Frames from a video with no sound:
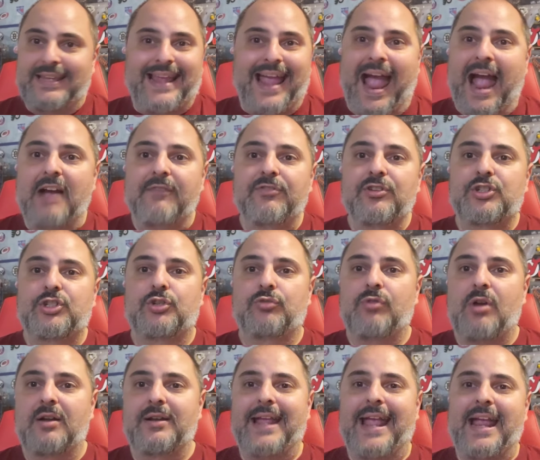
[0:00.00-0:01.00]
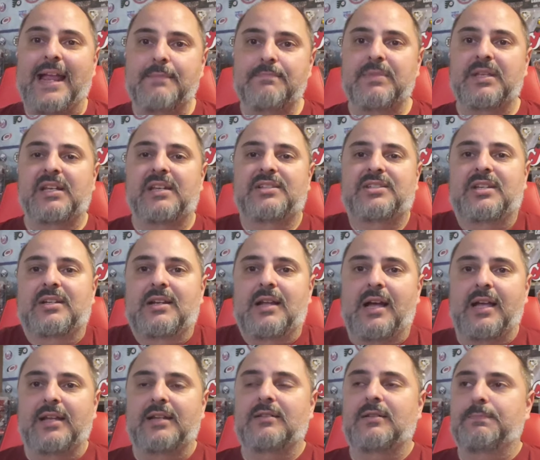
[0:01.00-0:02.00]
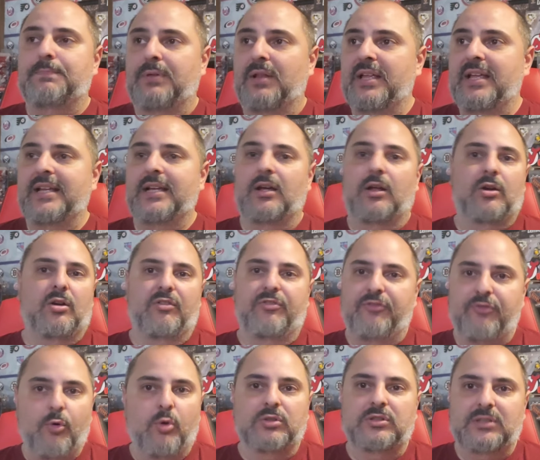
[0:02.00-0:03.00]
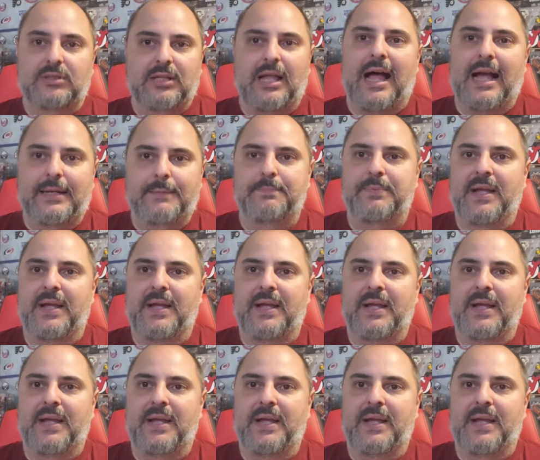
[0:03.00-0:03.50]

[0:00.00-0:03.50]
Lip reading: averaged around 8 minutes a night, playing on our fourth line,